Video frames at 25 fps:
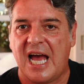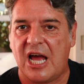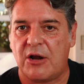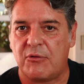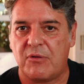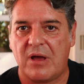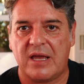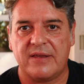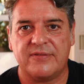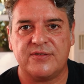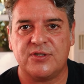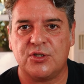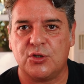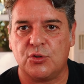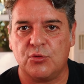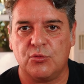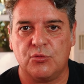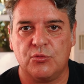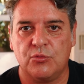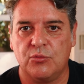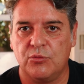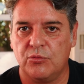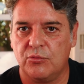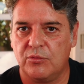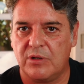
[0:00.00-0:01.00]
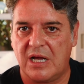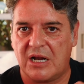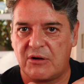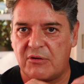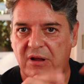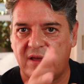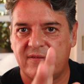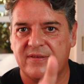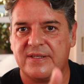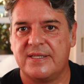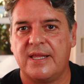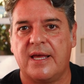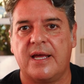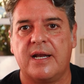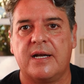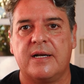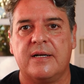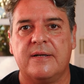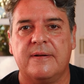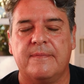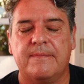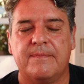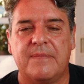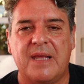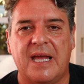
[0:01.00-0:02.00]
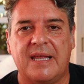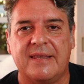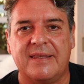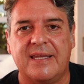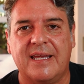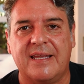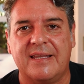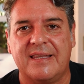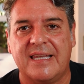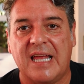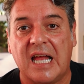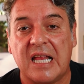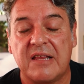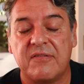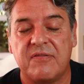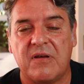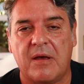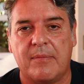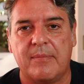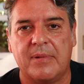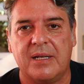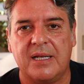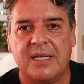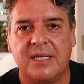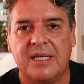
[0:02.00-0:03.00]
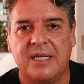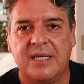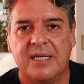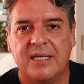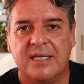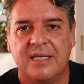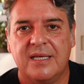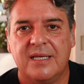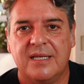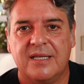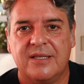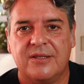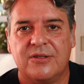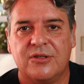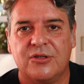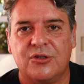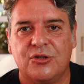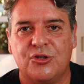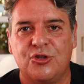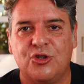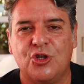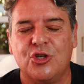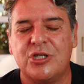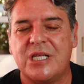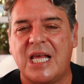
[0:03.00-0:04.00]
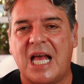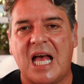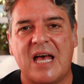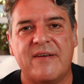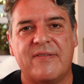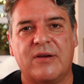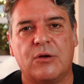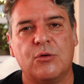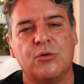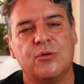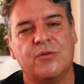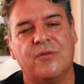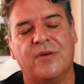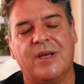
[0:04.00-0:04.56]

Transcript: arrives there, and then that family doesn't have a good